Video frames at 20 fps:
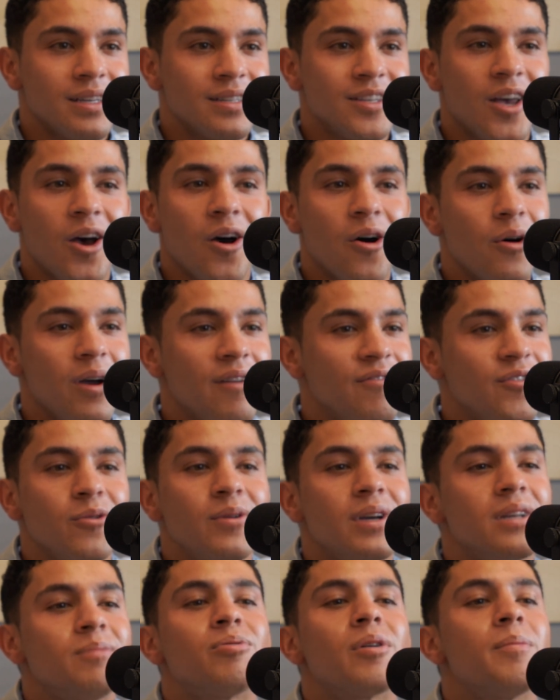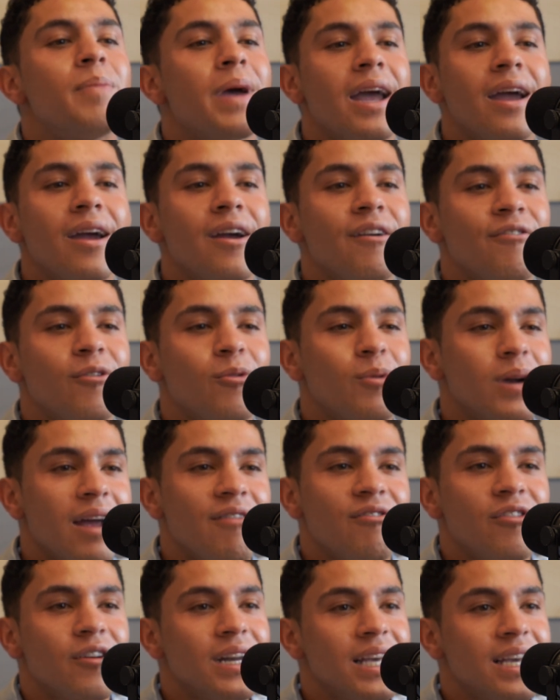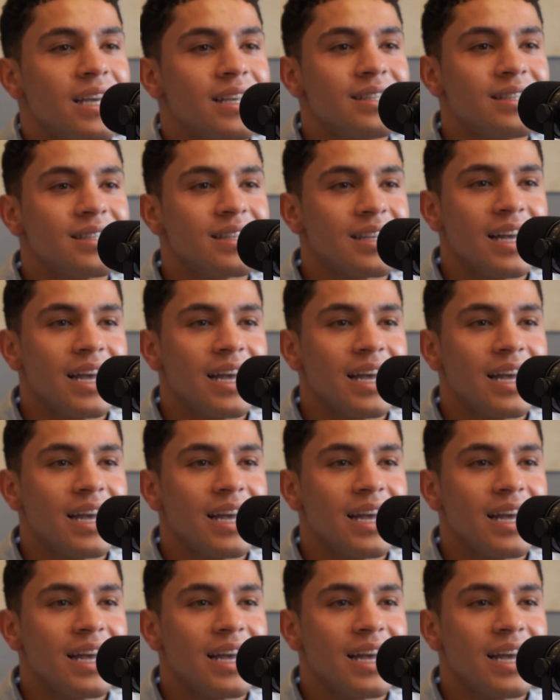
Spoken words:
So if you could prepare for whatever it is,